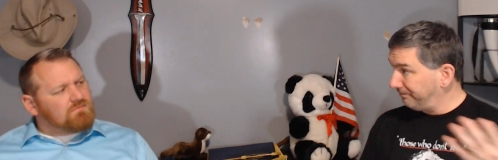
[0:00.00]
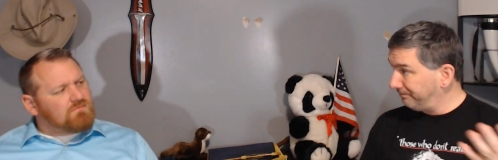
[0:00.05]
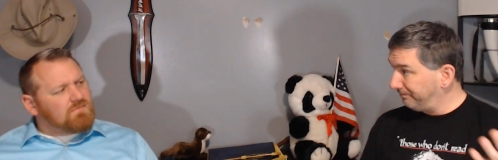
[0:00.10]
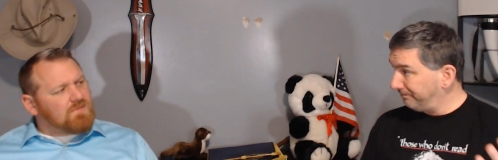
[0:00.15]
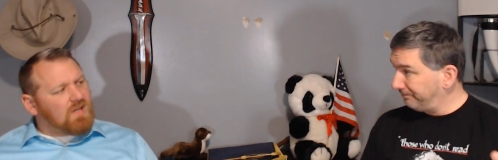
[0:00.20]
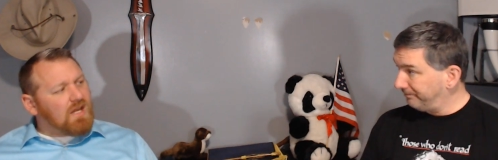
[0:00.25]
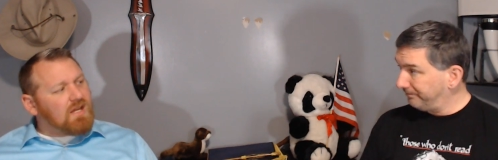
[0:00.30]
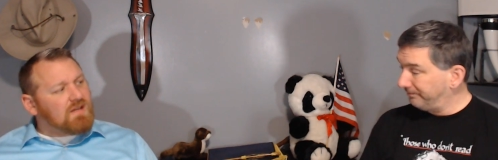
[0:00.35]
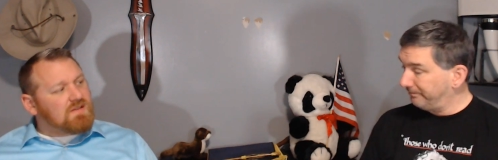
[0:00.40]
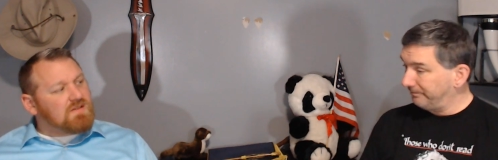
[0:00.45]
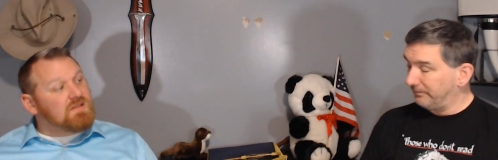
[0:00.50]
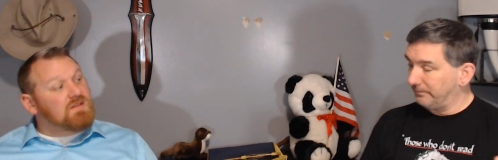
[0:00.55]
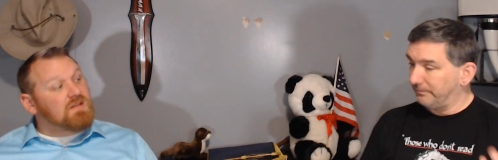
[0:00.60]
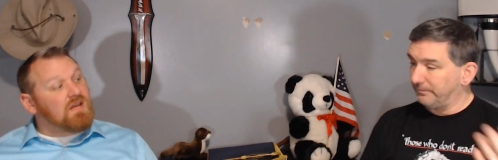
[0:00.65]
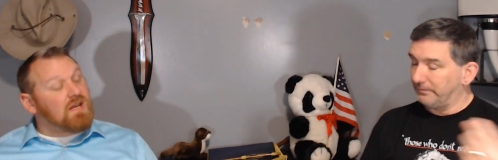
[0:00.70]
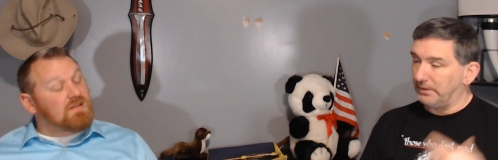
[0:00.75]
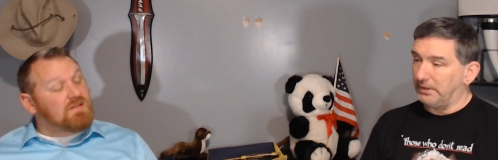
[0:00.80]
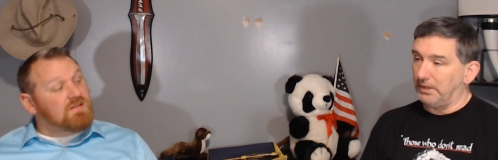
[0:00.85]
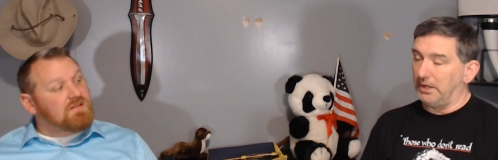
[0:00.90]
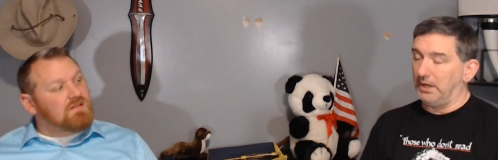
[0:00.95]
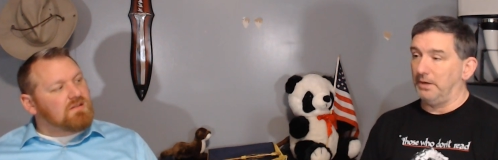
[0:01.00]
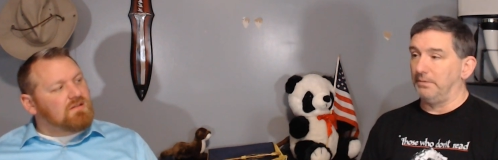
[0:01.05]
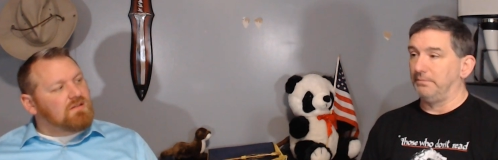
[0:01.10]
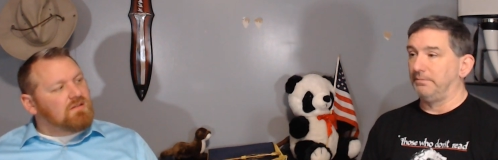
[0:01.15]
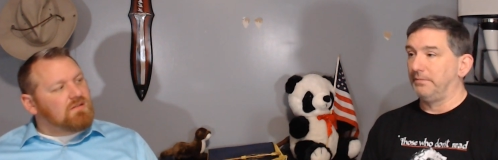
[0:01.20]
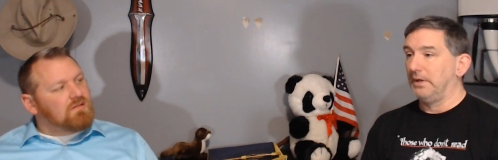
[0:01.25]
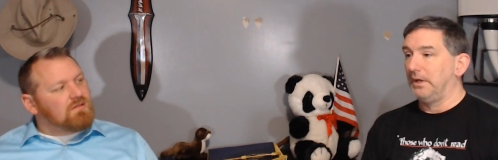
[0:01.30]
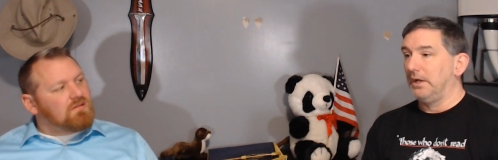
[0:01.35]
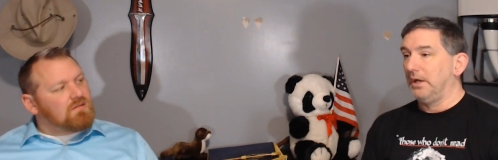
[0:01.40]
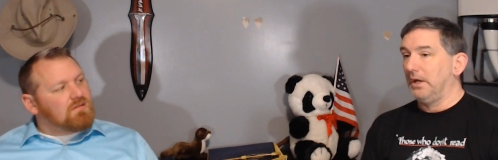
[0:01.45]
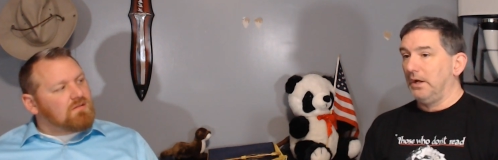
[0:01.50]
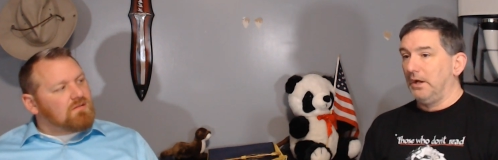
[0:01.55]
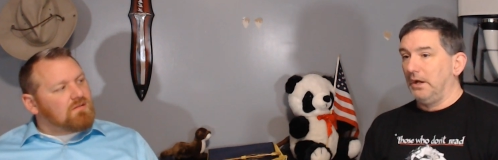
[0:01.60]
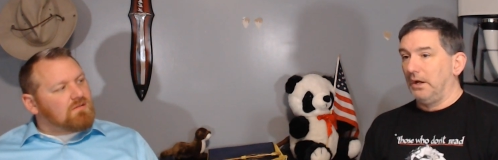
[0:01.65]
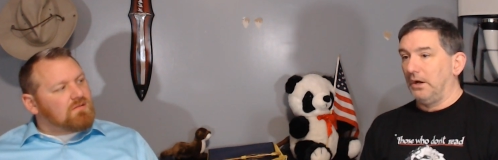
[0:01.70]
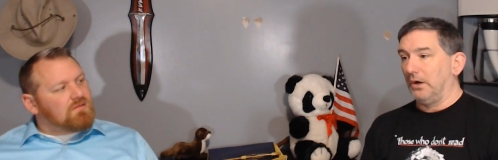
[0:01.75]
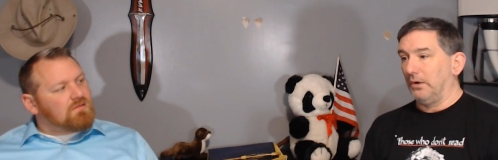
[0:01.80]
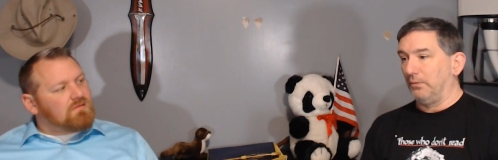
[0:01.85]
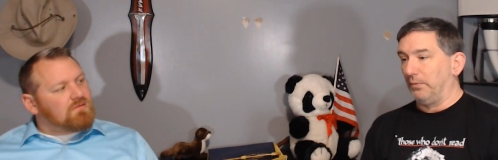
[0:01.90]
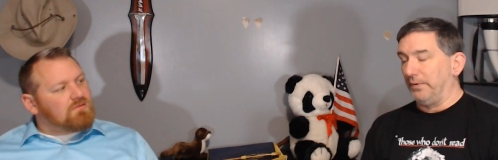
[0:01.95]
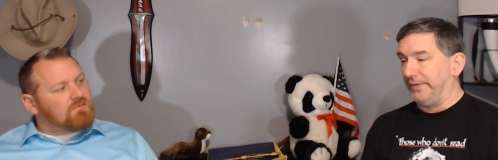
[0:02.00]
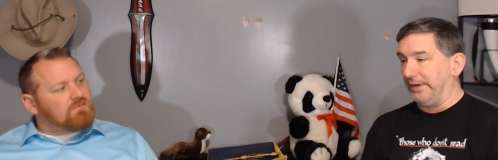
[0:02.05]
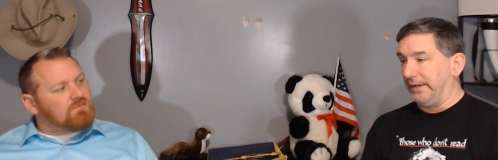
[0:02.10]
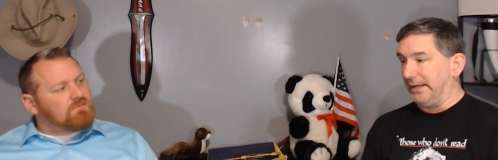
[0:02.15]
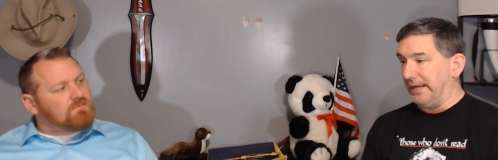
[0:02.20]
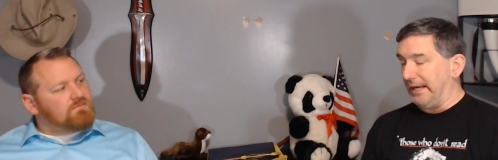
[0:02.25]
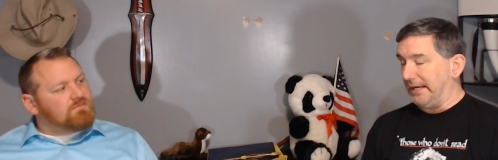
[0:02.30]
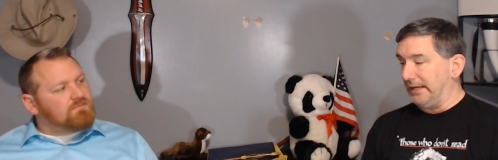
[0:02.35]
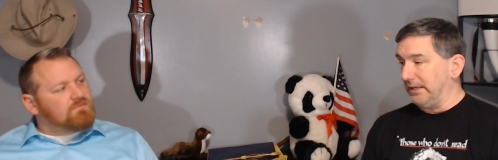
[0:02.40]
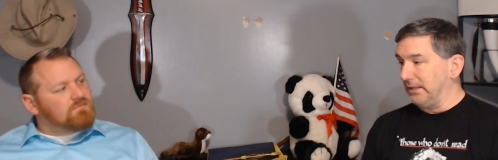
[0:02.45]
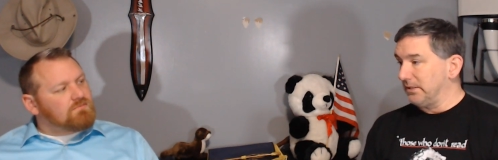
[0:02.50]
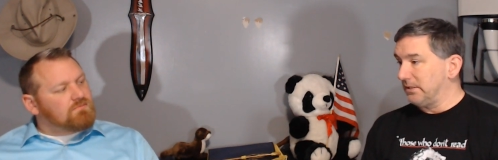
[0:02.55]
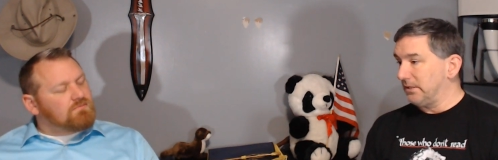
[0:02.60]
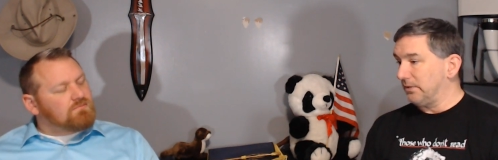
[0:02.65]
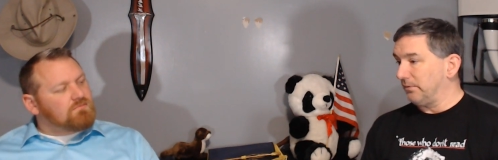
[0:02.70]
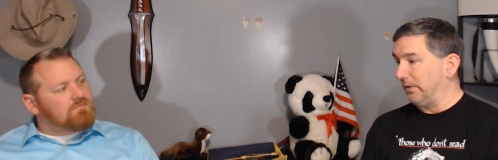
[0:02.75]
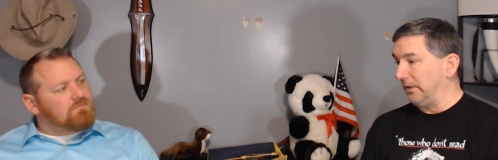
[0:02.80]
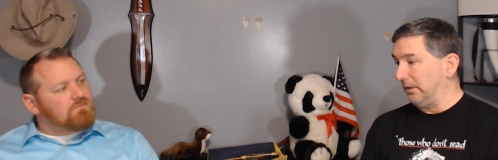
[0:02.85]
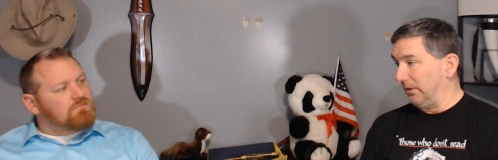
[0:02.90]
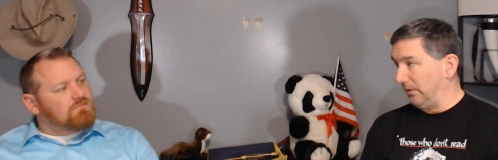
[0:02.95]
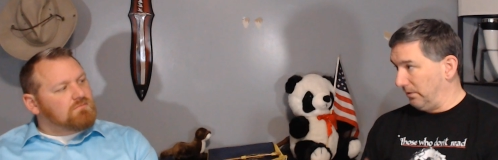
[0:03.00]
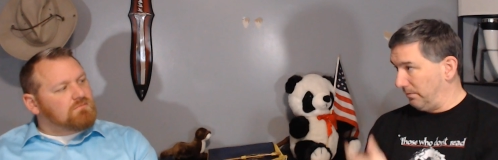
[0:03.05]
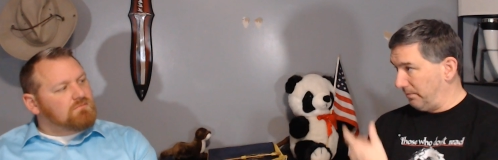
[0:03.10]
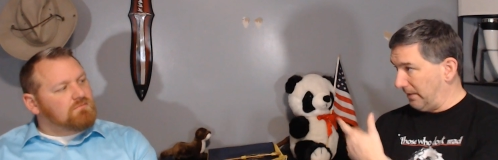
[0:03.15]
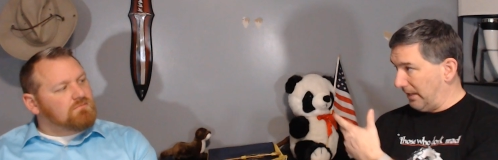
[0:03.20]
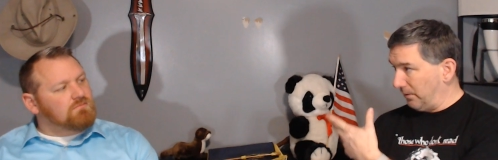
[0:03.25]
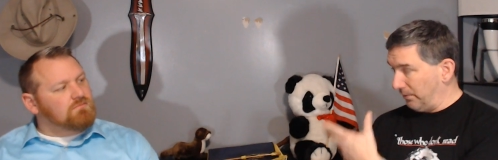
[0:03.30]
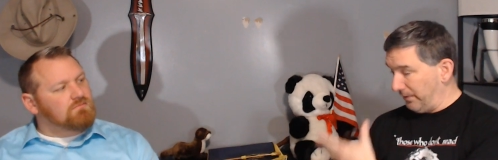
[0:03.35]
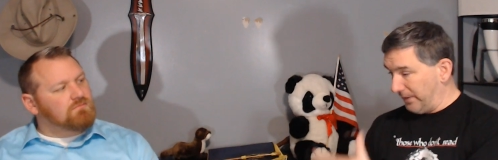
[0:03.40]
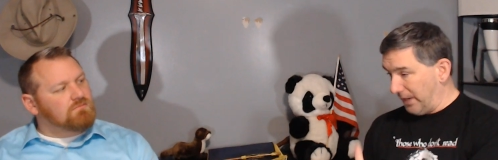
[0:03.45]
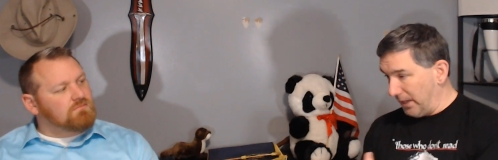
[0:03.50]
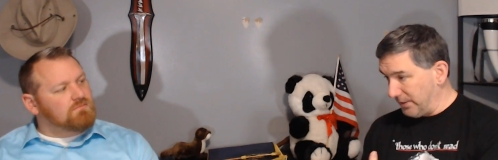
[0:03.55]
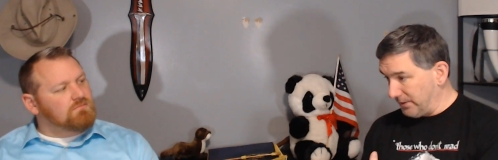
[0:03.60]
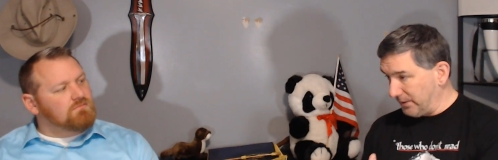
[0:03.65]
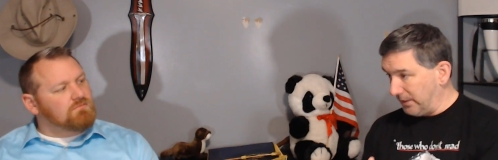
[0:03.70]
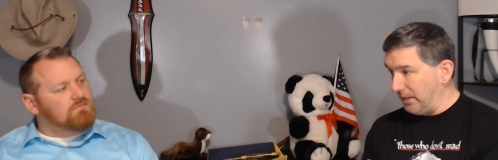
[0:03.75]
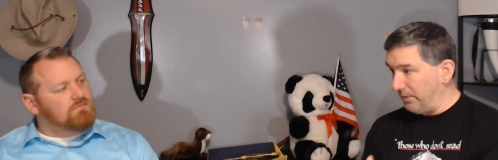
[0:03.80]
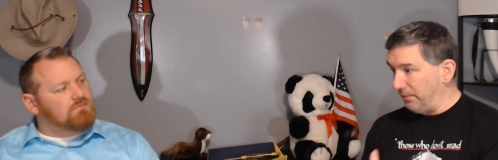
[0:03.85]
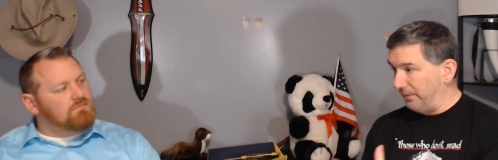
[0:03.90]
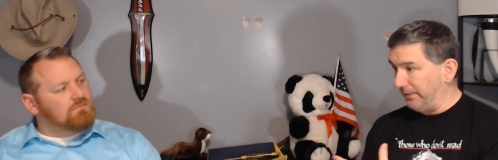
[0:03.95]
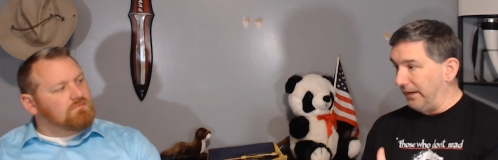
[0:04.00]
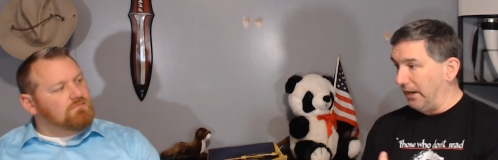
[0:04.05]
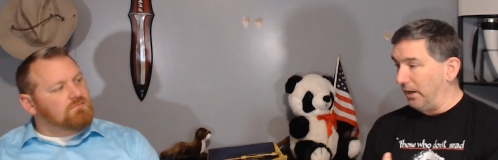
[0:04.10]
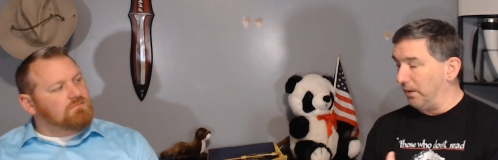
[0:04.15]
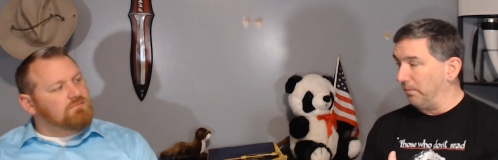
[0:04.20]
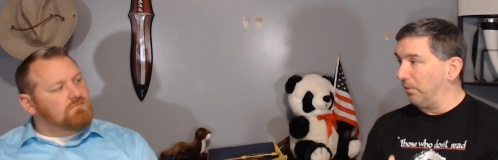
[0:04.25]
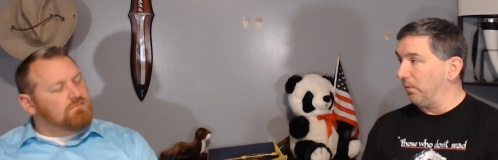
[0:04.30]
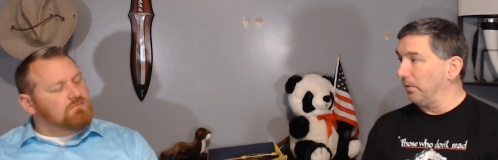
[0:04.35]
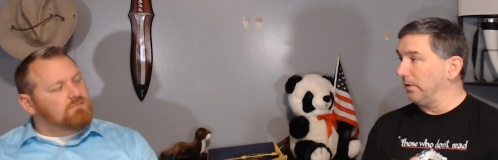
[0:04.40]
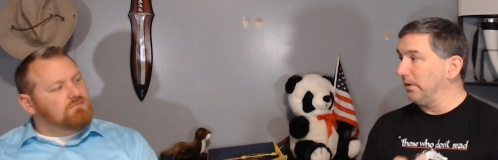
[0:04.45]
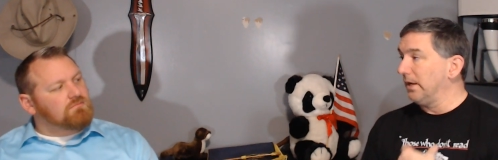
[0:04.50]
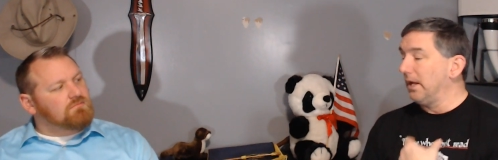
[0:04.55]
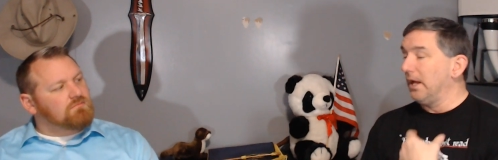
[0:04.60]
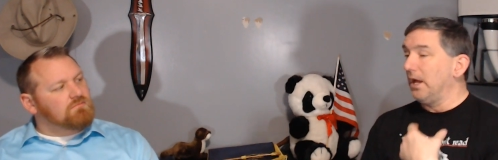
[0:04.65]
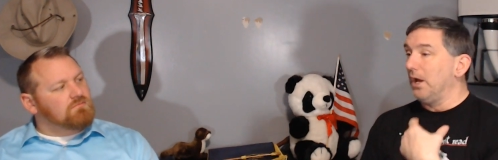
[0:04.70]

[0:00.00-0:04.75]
Speaker 1: Yes, yes. Um, uh, with the Canadians, we learned about it with Husky, with the Airborne.